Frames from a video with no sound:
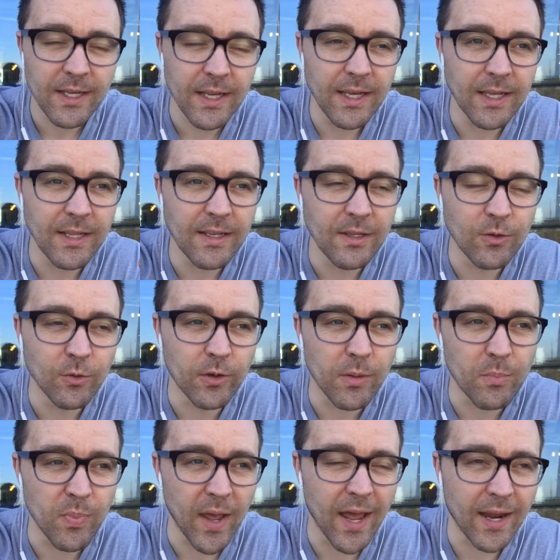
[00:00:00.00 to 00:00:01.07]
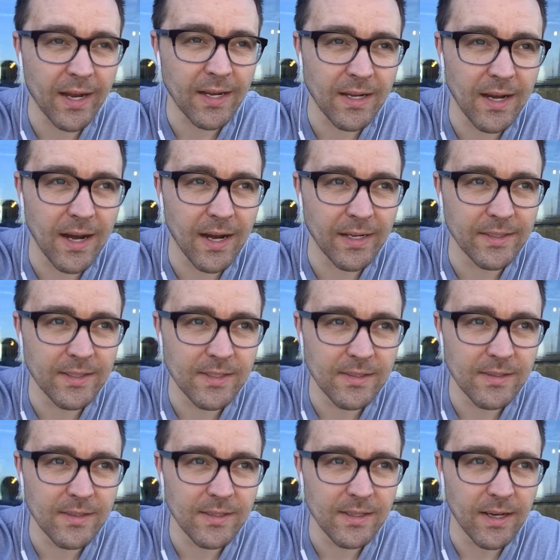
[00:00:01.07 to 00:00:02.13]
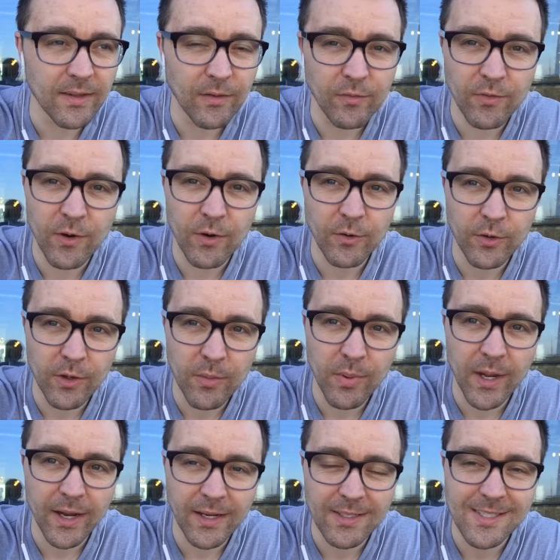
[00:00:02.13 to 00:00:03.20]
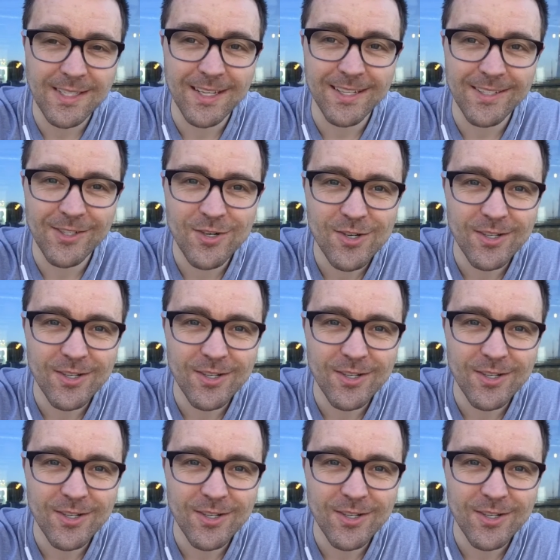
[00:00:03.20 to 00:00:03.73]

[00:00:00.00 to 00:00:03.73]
And you'll get back on on the phone, you go back on stage,